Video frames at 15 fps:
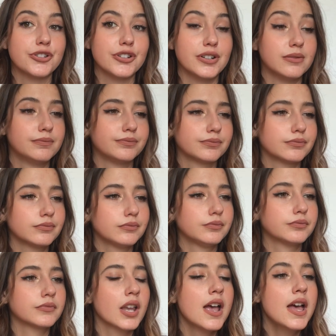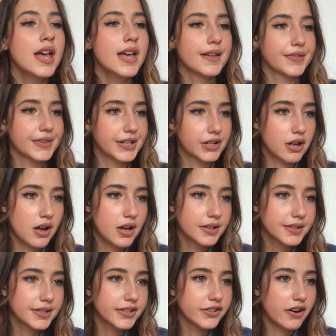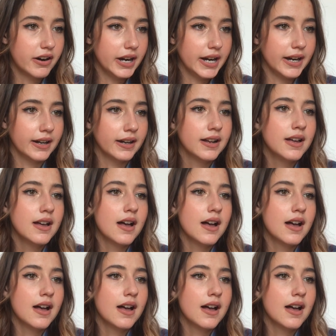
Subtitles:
So the cons are